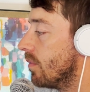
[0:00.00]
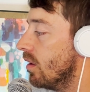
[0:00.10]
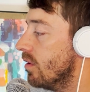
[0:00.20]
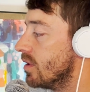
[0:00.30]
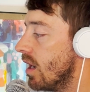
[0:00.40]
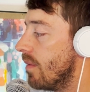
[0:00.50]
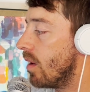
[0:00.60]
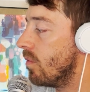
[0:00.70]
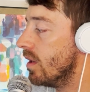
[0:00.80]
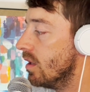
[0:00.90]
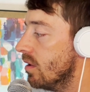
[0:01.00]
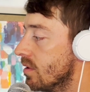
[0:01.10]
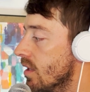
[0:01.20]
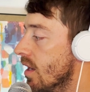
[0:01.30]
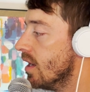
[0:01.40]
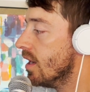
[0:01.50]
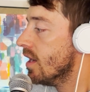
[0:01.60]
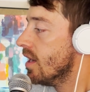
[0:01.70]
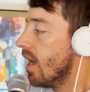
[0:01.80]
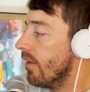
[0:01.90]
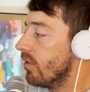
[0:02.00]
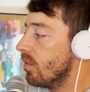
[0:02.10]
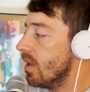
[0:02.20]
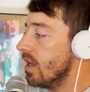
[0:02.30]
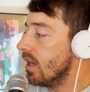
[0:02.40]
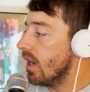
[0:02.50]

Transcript: closing out my windows every week.